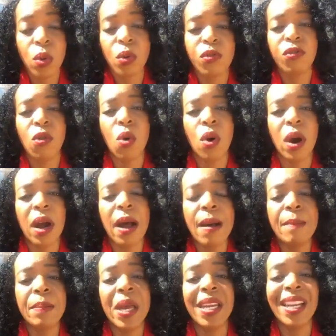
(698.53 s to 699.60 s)
for
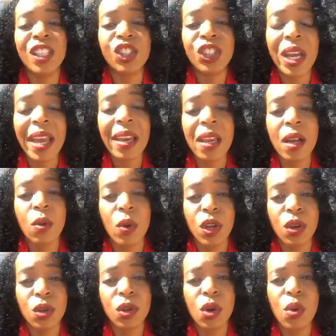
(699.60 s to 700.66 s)
initiating what
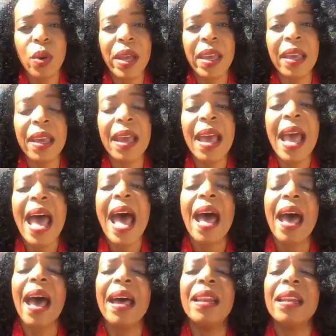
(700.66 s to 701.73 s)
you're doing,
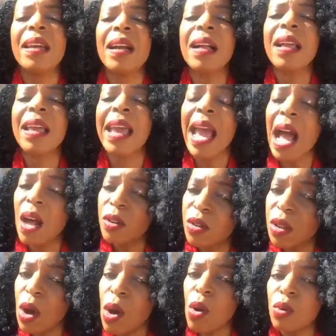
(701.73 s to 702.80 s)
and count
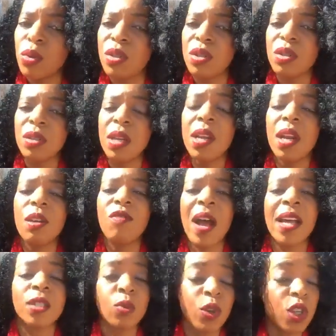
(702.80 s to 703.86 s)
those in
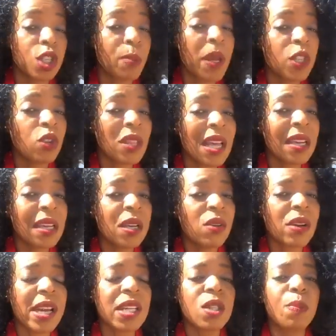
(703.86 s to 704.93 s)
advance. When you speak to that
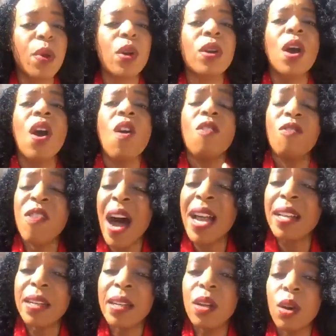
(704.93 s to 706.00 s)
legal expert,
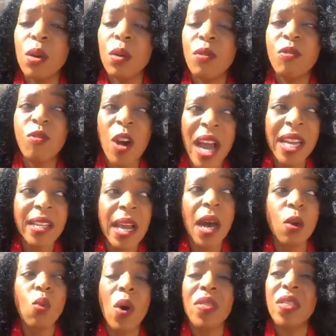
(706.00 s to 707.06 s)
find
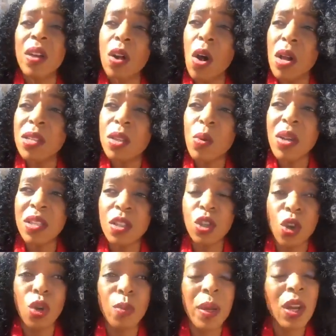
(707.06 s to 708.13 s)
out what the consequences
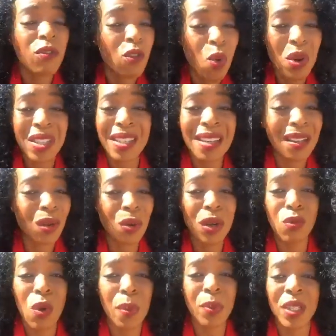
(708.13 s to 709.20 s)
could be, of course,
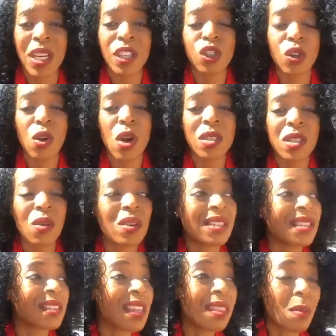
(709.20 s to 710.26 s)
including reputational
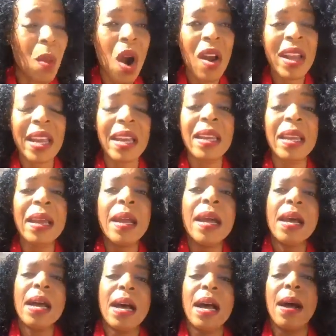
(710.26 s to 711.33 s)
consequences in the market,
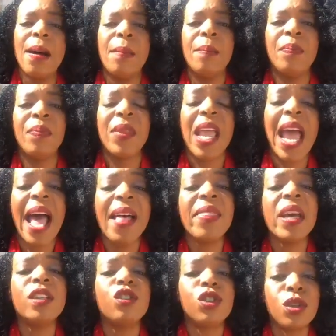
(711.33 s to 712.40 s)
and
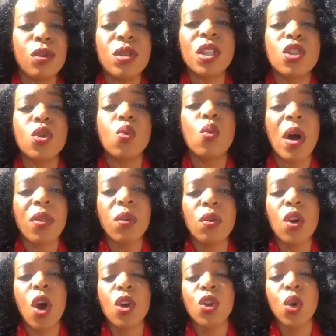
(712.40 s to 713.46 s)
then choose as to whether
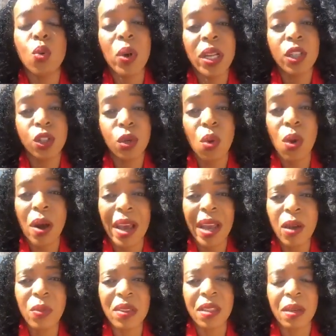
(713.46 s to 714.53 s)
or not you're willing to go
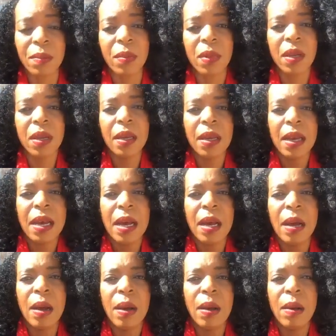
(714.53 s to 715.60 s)
ahead with them.
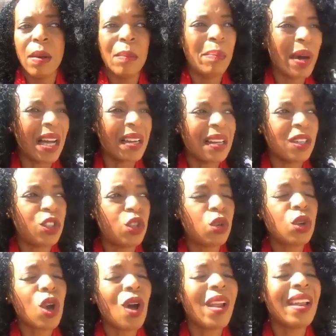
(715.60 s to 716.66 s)
But
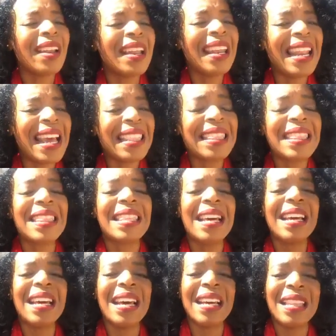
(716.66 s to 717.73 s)
do not let
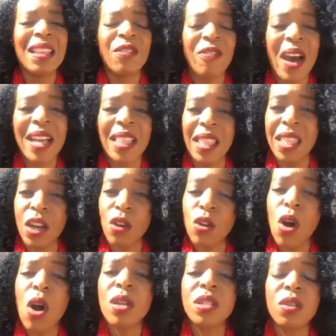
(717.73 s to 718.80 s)
the fact that there are
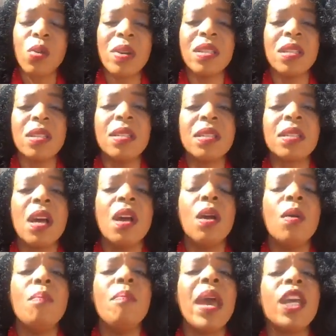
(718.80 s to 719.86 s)
consequences
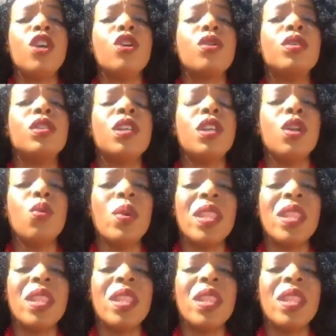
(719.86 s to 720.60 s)
make you continue